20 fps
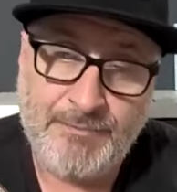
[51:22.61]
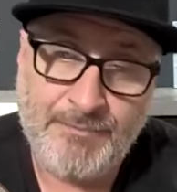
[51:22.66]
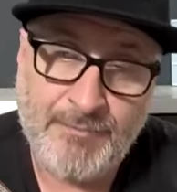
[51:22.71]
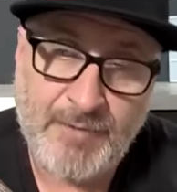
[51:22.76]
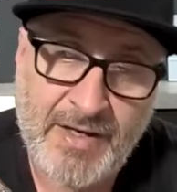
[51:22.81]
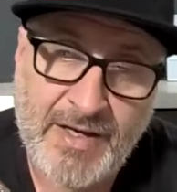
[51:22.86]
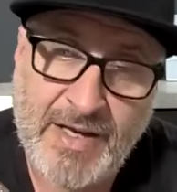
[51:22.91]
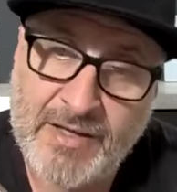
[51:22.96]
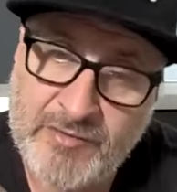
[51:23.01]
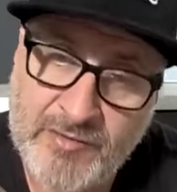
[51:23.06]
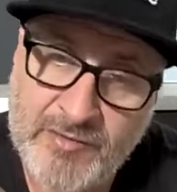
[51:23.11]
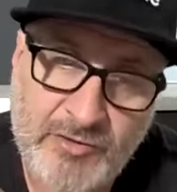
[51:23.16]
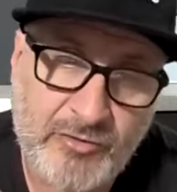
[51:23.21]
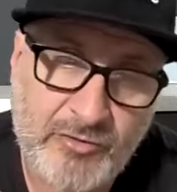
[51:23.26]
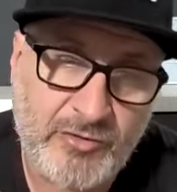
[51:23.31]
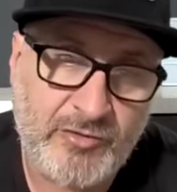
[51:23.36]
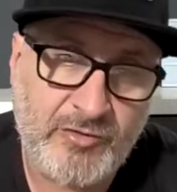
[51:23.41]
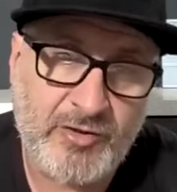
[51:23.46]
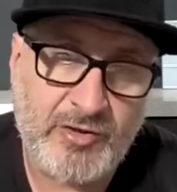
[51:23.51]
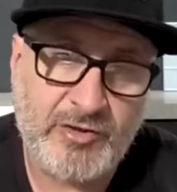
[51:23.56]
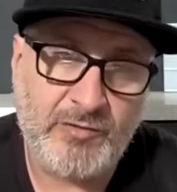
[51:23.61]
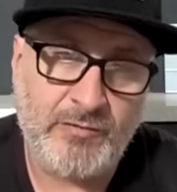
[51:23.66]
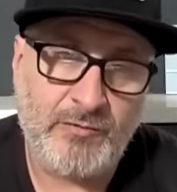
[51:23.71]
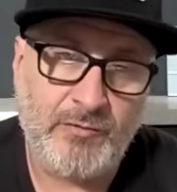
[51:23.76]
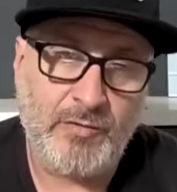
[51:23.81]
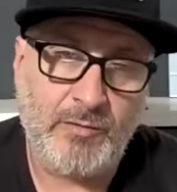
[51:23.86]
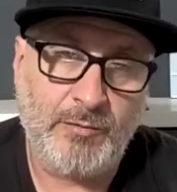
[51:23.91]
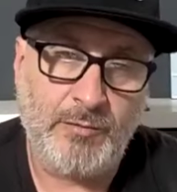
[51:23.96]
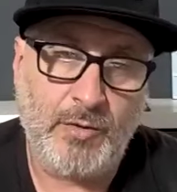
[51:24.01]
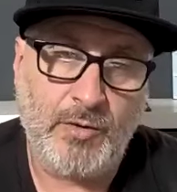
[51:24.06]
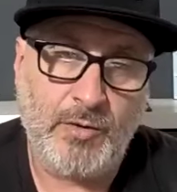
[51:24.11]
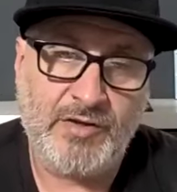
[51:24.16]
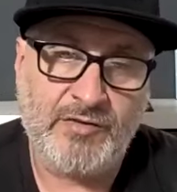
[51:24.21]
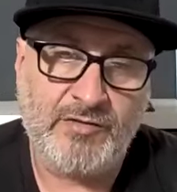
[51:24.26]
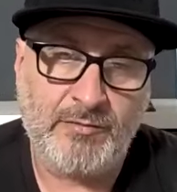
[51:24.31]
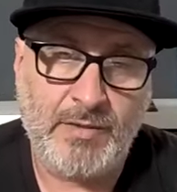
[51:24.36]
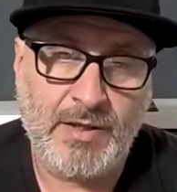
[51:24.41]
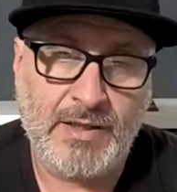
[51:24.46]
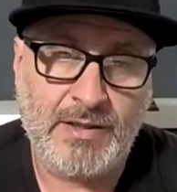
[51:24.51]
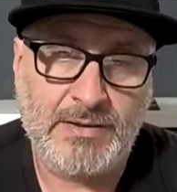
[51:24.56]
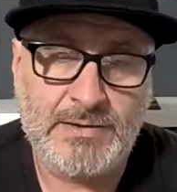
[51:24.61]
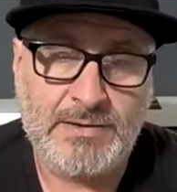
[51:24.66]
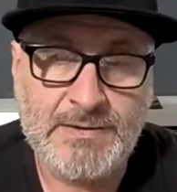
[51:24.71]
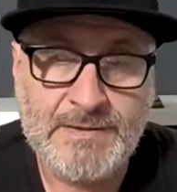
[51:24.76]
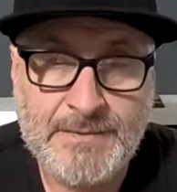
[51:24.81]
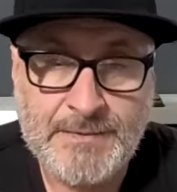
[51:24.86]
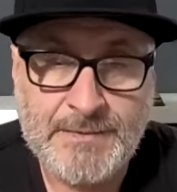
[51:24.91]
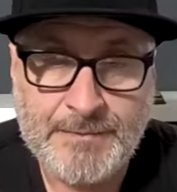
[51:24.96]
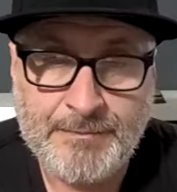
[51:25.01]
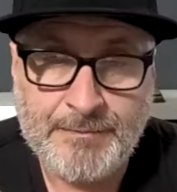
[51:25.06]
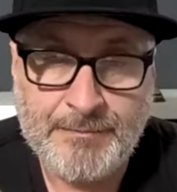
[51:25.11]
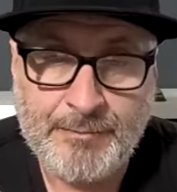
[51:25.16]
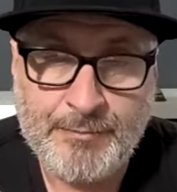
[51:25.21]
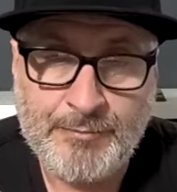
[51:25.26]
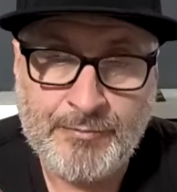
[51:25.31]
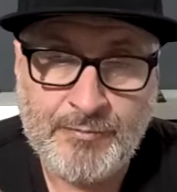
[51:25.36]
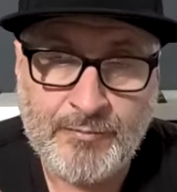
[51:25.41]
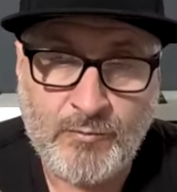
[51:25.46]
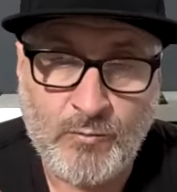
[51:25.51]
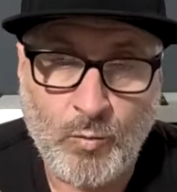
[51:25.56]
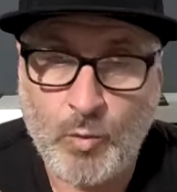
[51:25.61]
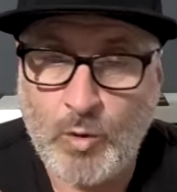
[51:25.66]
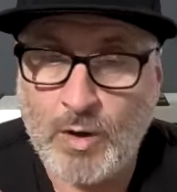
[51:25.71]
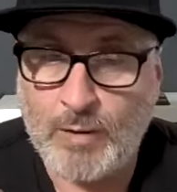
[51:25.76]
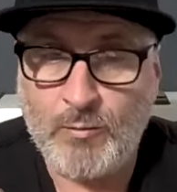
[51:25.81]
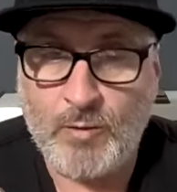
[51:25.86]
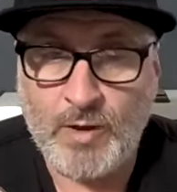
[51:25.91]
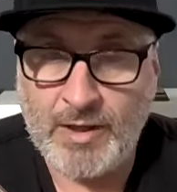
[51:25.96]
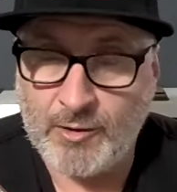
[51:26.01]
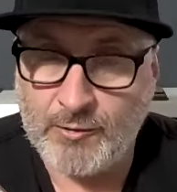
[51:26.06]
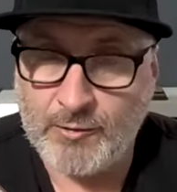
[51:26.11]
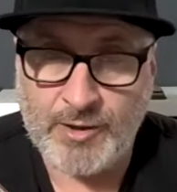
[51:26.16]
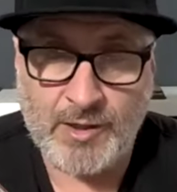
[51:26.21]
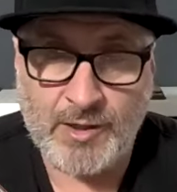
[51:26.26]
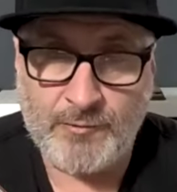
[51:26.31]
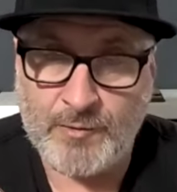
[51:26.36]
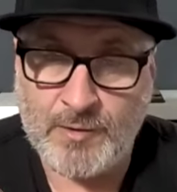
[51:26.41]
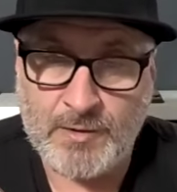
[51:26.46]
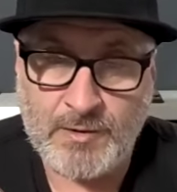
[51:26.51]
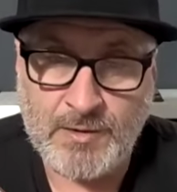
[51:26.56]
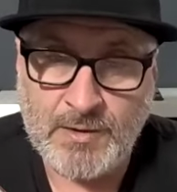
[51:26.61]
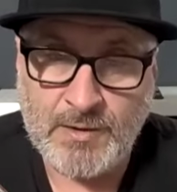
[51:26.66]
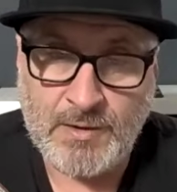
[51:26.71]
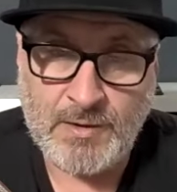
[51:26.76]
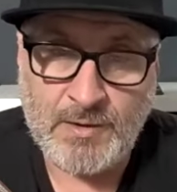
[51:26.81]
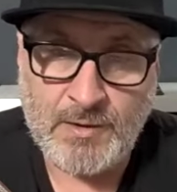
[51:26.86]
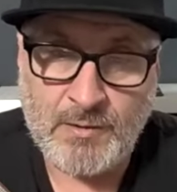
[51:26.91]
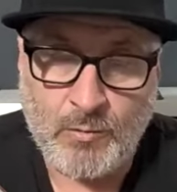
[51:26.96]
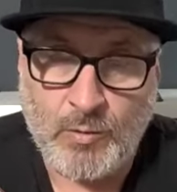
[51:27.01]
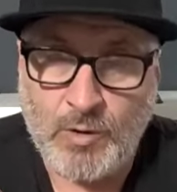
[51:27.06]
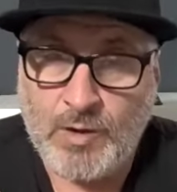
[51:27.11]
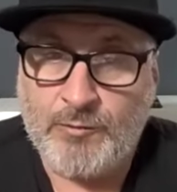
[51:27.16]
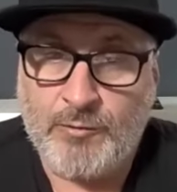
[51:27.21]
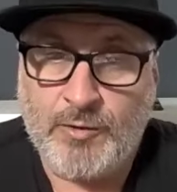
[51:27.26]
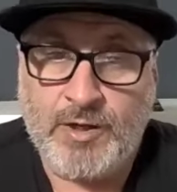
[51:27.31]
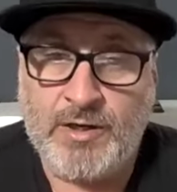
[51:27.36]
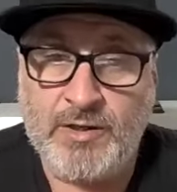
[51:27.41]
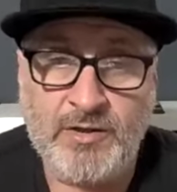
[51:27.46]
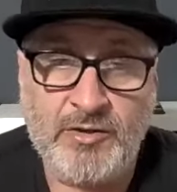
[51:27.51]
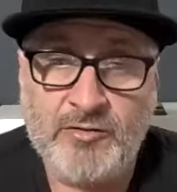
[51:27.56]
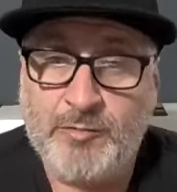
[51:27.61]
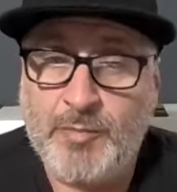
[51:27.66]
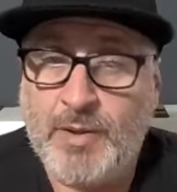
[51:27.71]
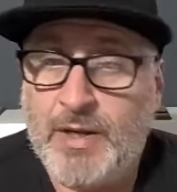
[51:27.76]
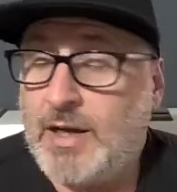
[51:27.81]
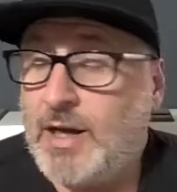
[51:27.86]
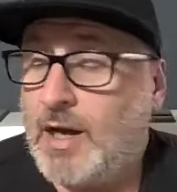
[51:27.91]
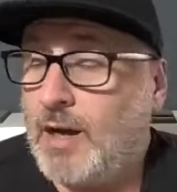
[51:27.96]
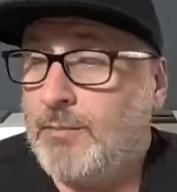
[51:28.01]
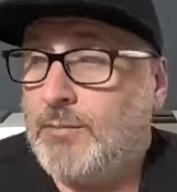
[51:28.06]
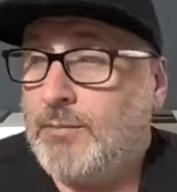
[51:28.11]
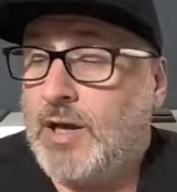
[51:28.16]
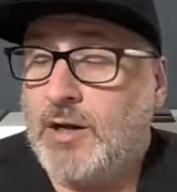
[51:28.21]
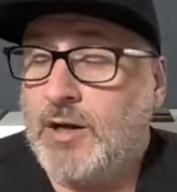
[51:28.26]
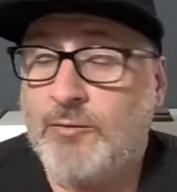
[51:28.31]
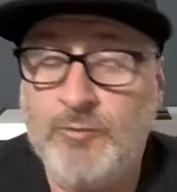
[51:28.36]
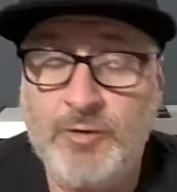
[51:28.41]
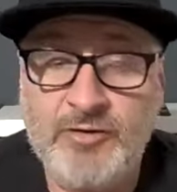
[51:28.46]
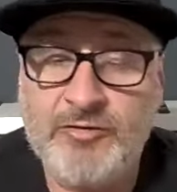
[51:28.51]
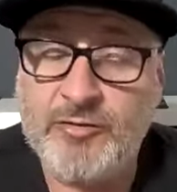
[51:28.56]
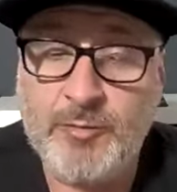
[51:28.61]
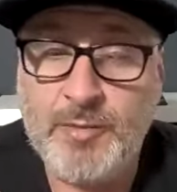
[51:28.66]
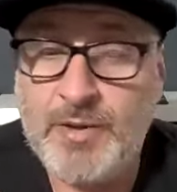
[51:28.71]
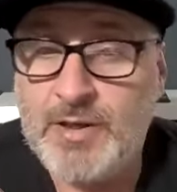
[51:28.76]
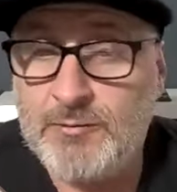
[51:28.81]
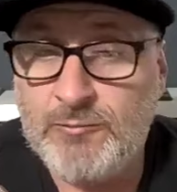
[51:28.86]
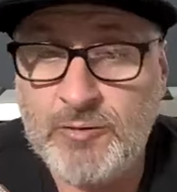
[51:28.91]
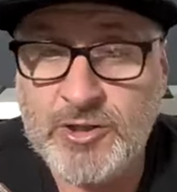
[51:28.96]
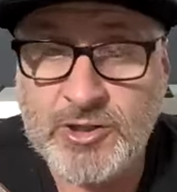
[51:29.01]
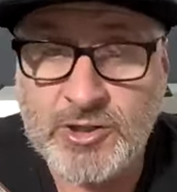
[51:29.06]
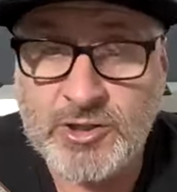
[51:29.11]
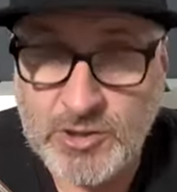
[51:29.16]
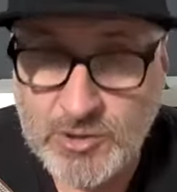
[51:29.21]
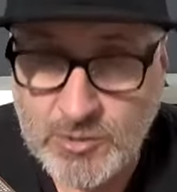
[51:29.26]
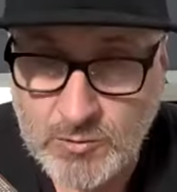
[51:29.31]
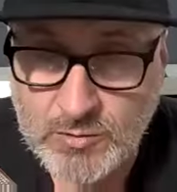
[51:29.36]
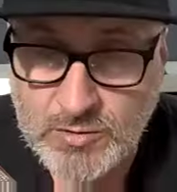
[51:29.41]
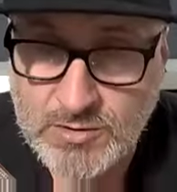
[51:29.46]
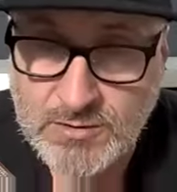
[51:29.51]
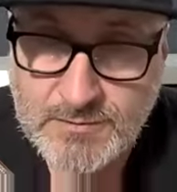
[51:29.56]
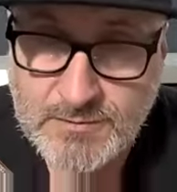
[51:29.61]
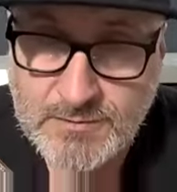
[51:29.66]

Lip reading: And that's the transition from boy to man, one way or another. Whether it can just be, I'm going to risk being ridiculed.